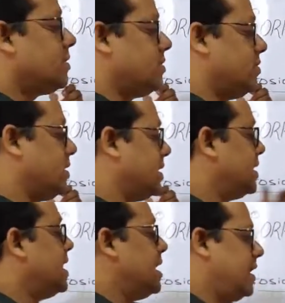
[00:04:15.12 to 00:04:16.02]

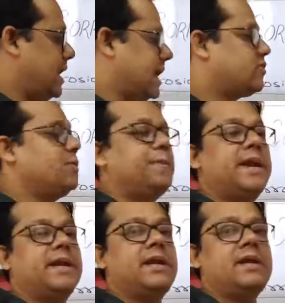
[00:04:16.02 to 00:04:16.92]
corroded.
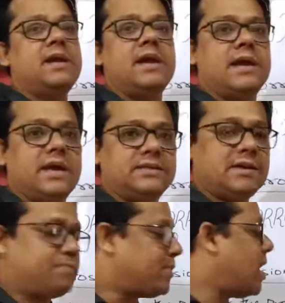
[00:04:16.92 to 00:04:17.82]
Electroplating is
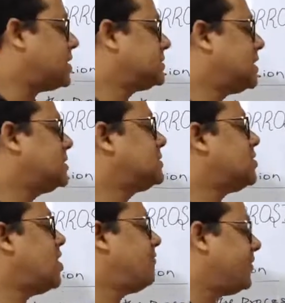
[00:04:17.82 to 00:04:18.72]
the process
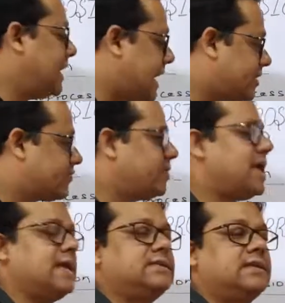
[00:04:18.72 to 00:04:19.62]
of
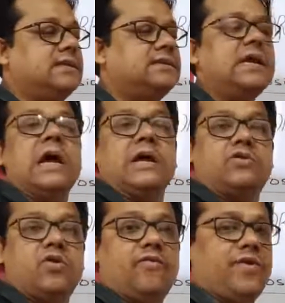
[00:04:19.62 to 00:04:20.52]
electrolysis
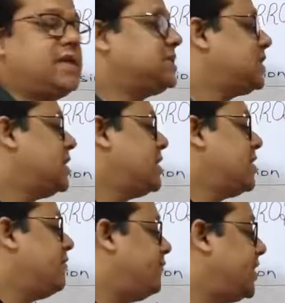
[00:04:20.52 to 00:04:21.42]
through which
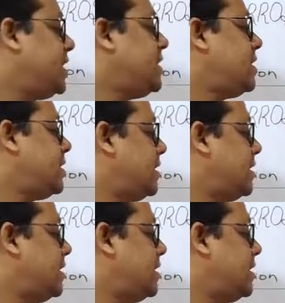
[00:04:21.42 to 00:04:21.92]
we